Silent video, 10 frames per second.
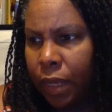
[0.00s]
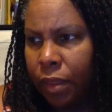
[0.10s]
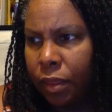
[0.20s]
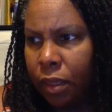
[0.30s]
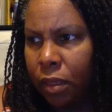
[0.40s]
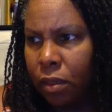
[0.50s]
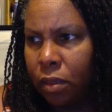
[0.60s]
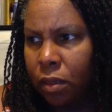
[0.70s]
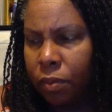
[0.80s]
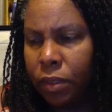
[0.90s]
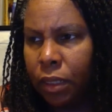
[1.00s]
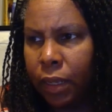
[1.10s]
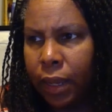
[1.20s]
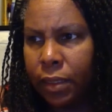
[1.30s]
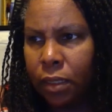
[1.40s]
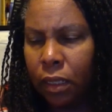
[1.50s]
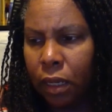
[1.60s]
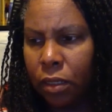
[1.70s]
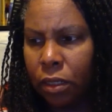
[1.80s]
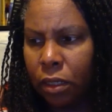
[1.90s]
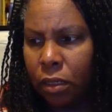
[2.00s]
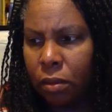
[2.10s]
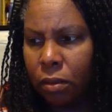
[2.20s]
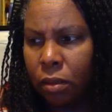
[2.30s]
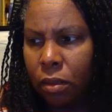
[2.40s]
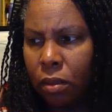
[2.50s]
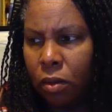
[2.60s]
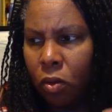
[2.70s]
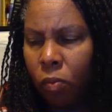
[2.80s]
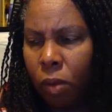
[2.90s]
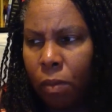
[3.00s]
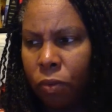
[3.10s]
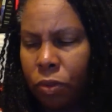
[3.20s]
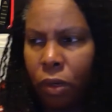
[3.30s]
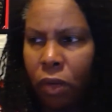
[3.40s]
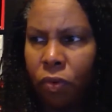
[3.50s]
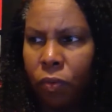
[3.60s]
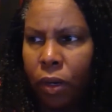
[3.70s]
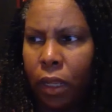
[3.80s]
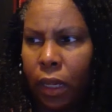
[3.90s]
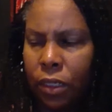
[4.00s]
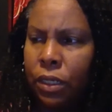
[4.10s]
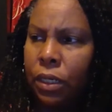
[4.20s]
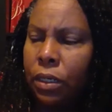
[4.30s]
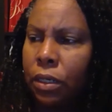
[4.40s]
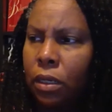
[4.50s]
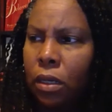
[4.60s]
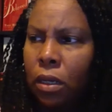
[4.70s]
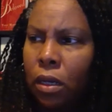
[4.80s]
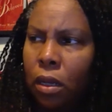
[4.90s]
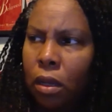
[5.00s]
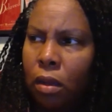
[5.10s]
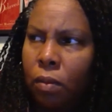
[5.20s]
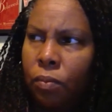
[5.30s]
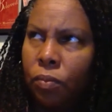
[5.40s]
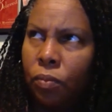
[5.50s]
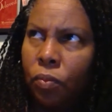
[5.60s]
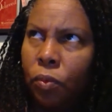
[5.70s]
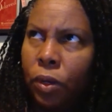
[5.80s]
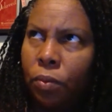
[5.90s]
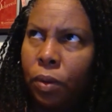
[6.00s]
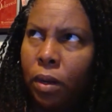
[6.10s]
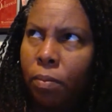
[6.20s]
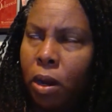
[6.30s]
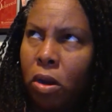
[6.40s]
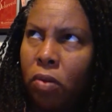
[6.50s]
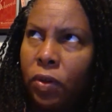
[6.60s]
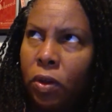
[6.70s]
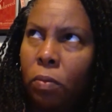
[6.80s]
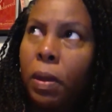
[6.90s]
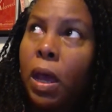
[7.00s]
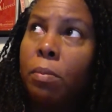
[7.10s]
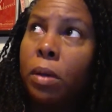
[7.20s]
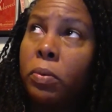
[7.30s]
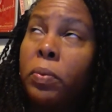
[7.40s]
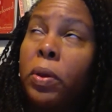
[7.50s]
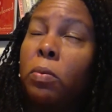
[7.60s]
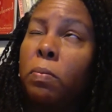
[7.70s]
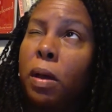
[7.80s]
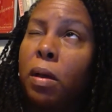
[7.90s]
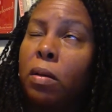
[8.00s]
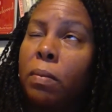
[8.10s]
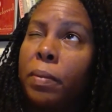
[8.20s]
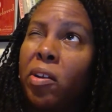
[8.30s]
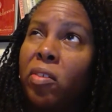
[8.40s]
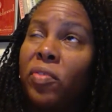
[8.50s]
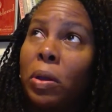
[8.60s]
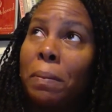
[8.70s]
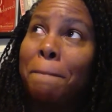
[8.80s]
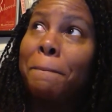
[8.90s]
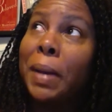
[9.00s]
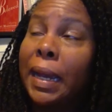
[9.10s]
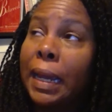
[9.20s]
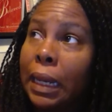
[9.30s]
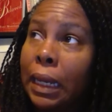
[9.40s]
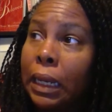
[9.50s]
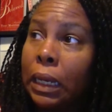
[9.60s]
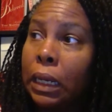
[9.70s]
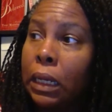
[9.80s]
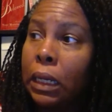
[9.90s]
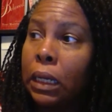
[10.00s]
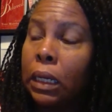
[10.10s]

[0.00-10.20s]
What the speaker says: I think it was the last election, Obama was running for re-election. We read biography on Obama. We read a biography on Biden.